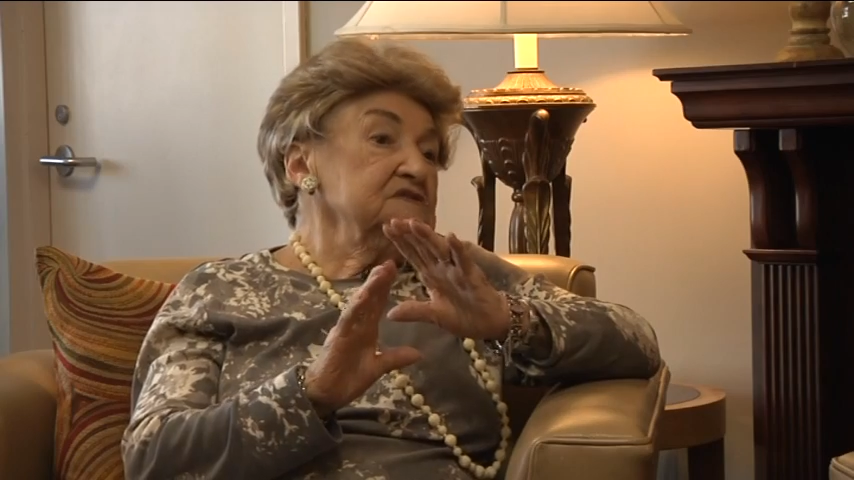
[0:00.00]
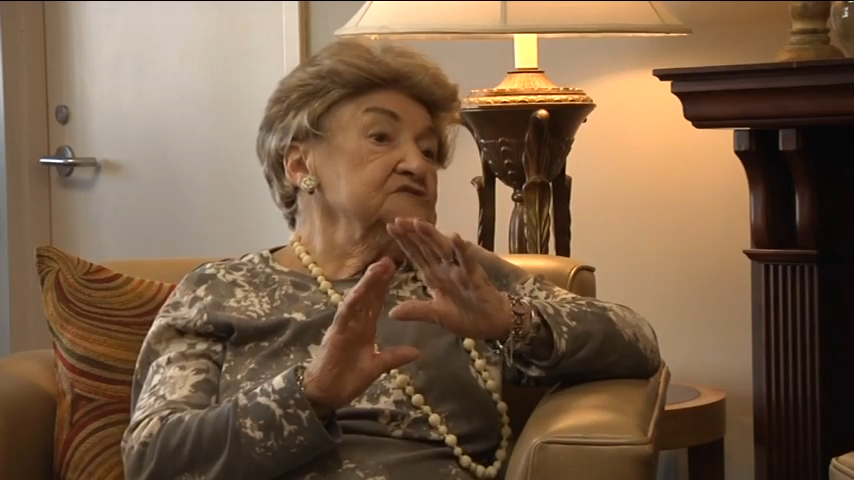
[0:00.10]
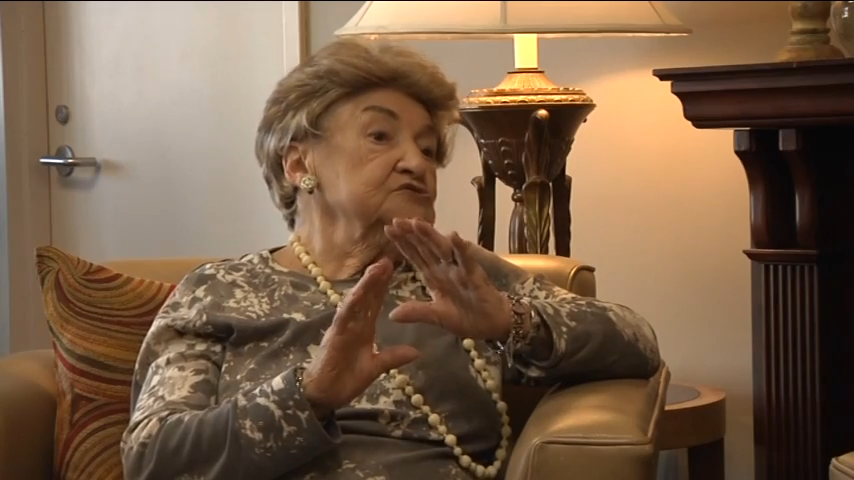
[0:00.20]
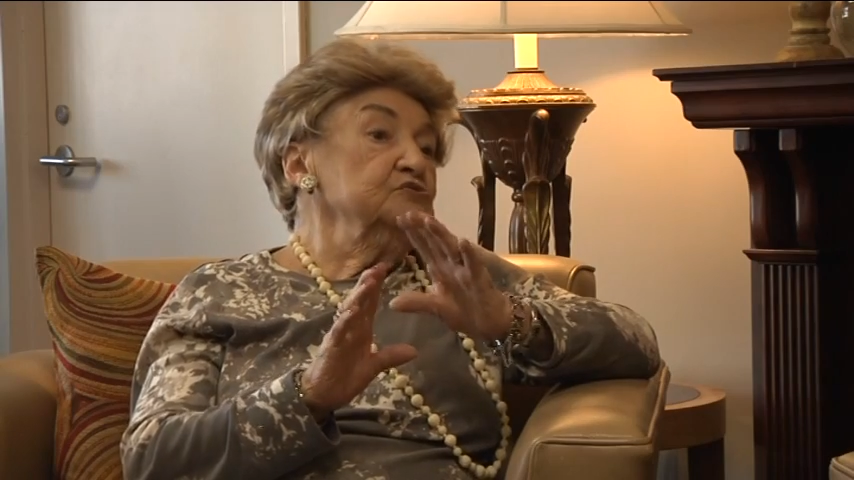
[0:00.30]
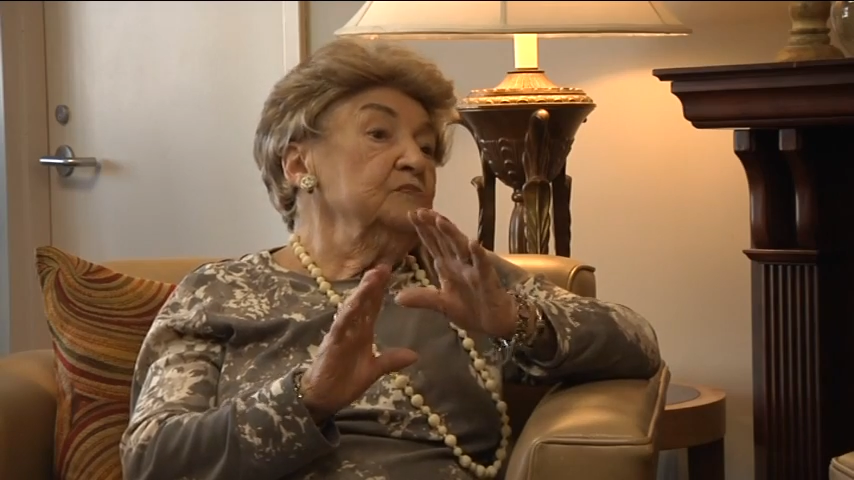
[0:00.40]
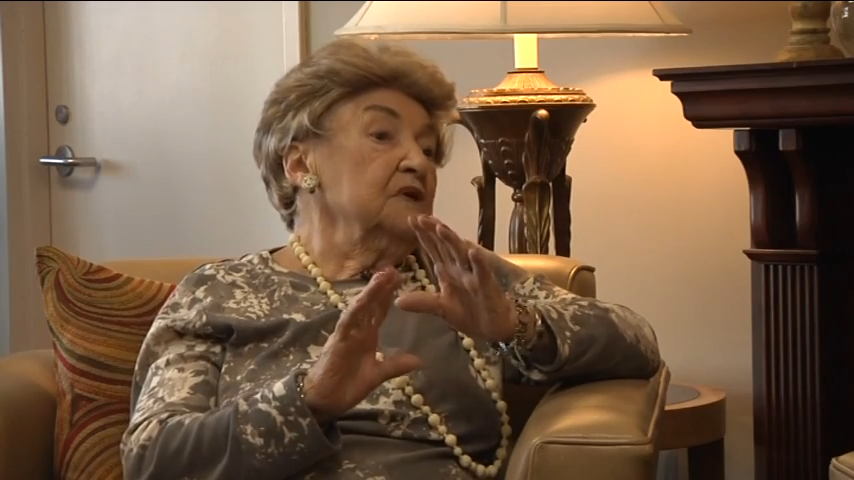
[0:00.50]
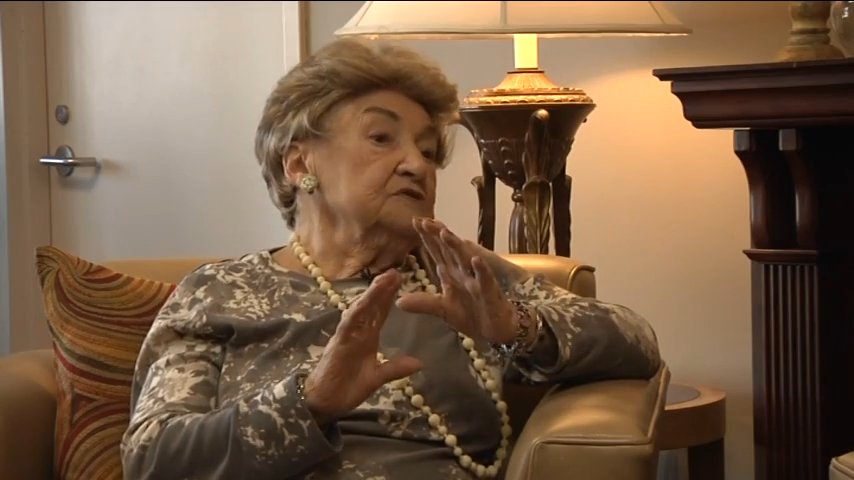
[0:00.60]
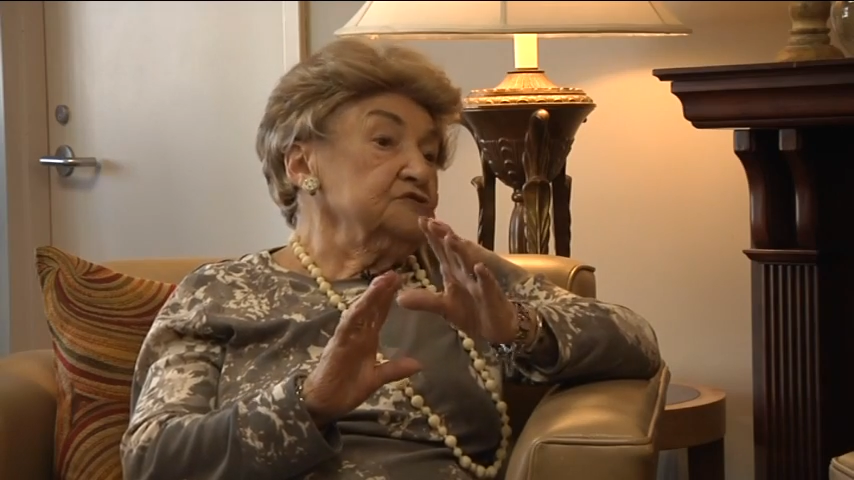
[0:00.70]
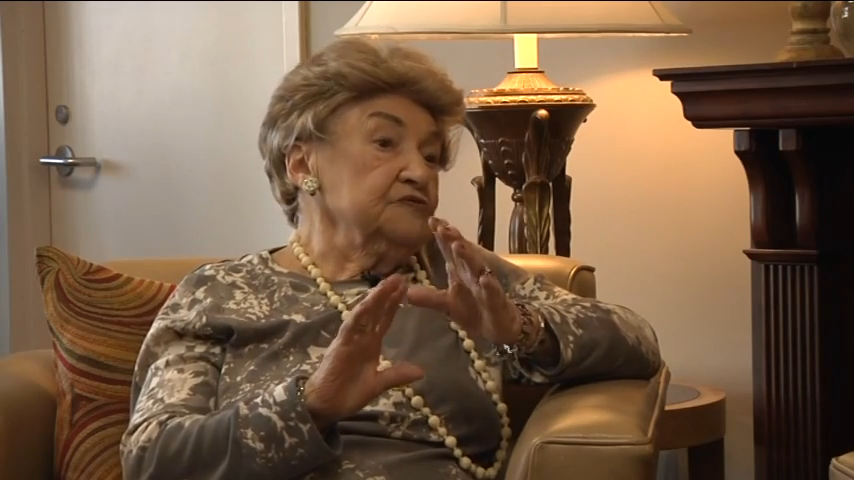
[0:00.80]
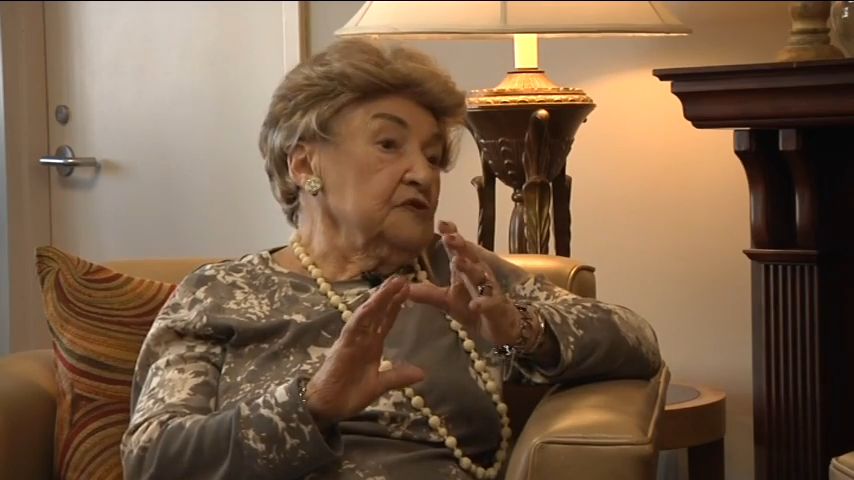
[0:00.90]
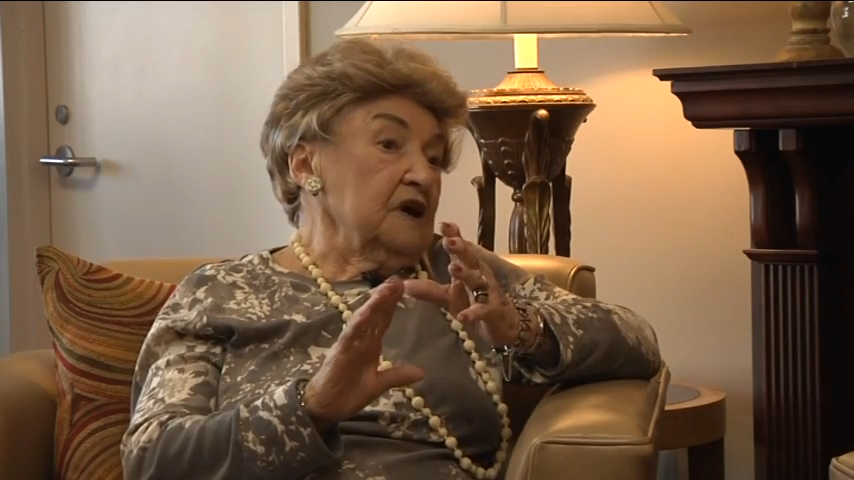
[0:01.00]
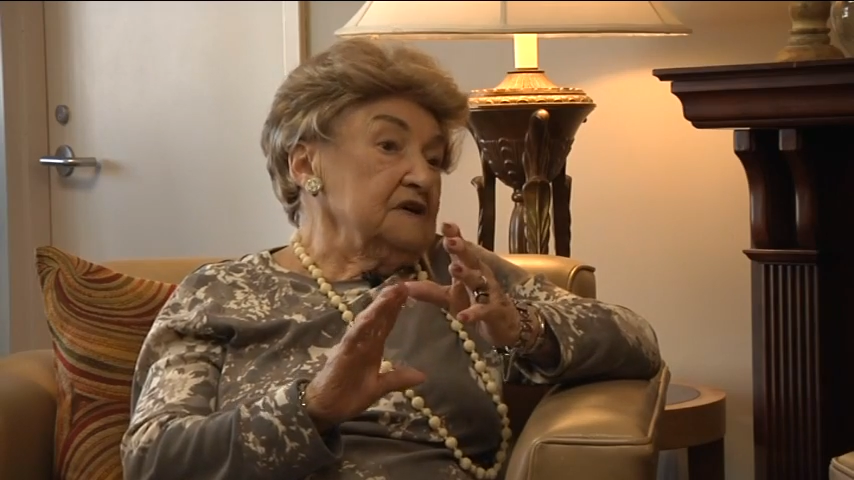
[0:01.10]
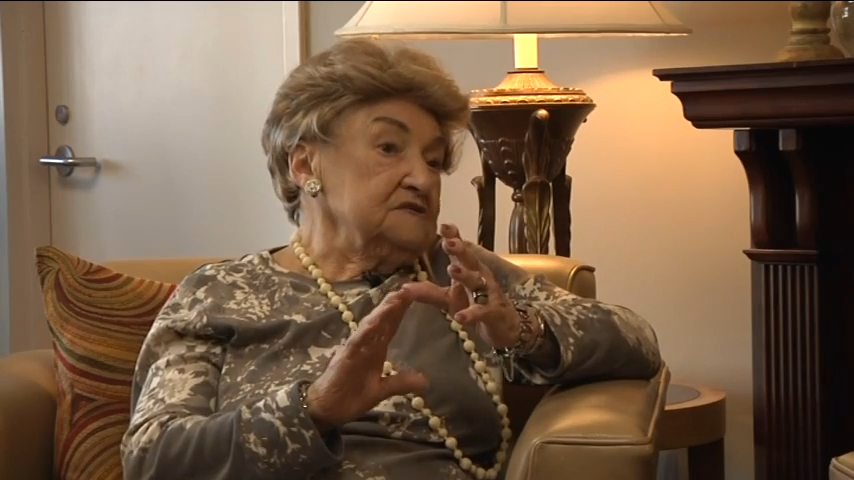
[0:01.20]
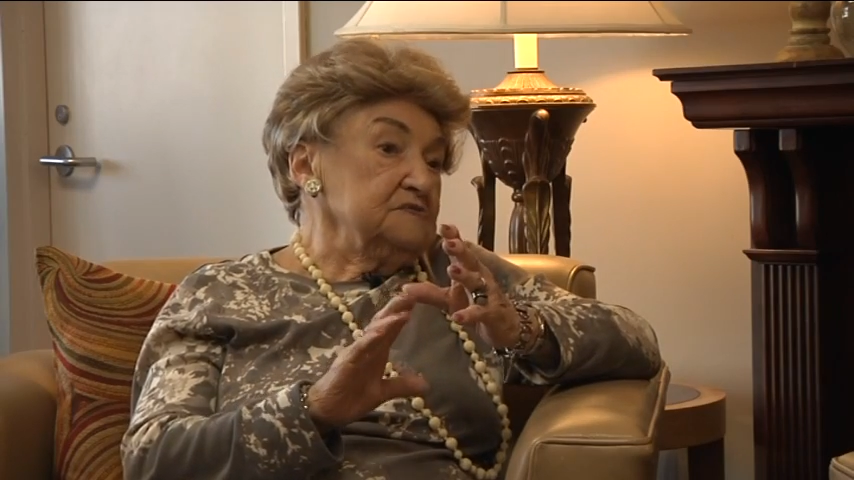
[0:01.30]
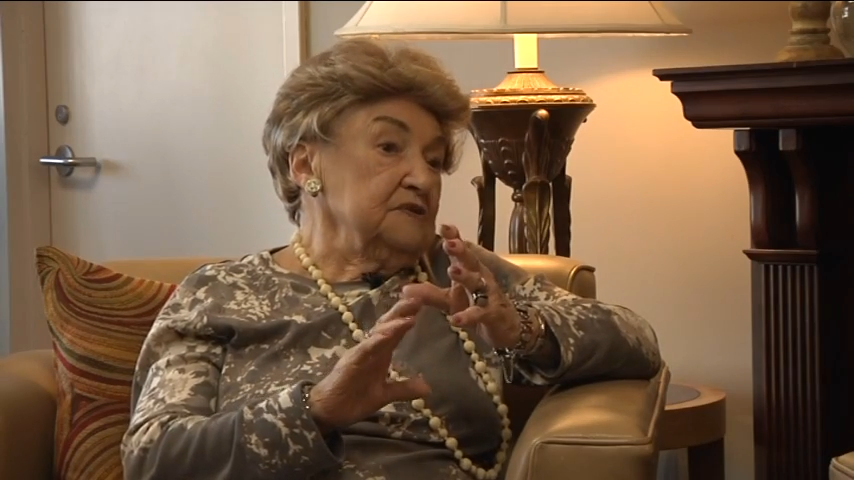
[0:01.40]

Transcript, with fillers: is too much for us.